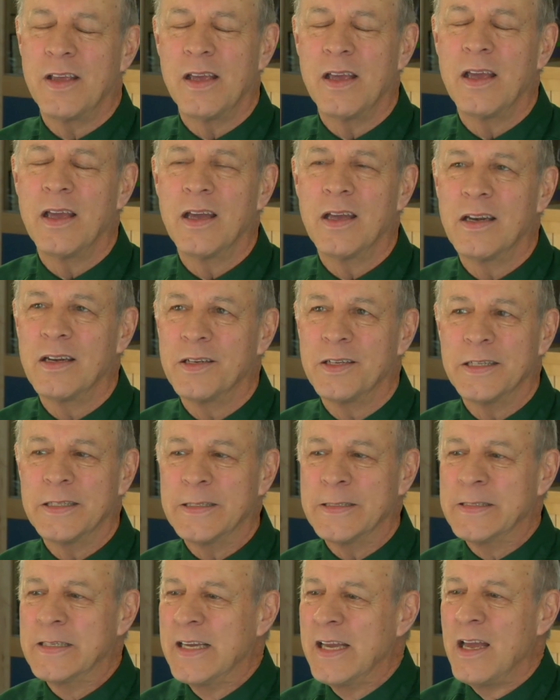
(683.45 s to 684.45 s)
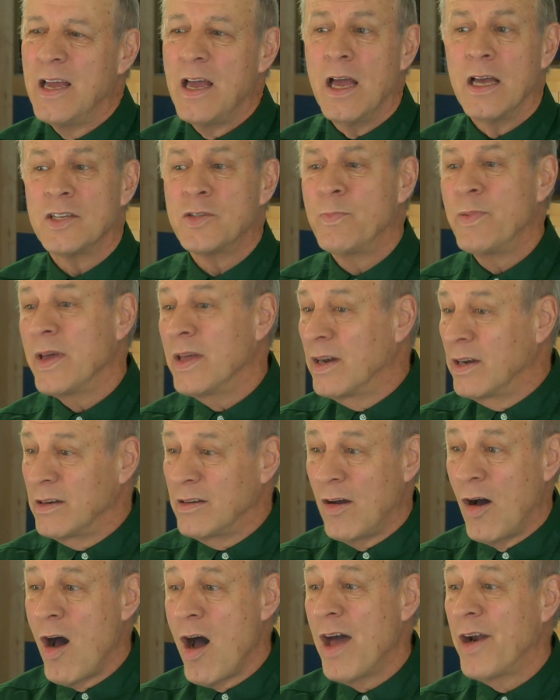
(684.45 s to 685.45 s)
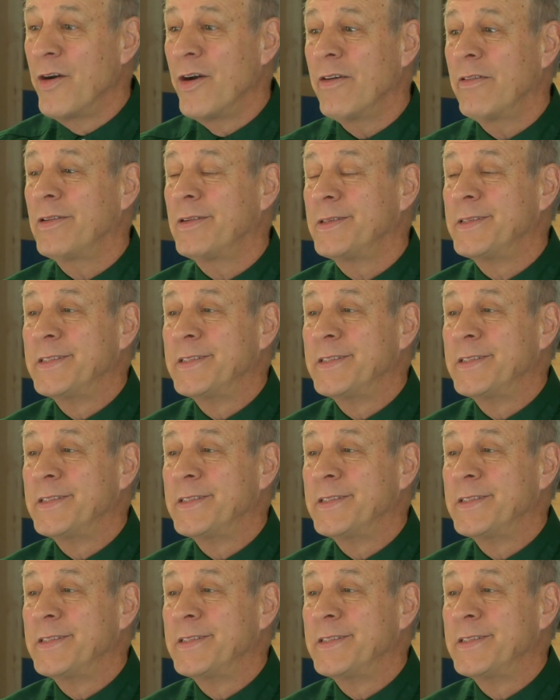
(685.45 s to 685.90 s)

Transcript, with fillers: and uh, has been an honor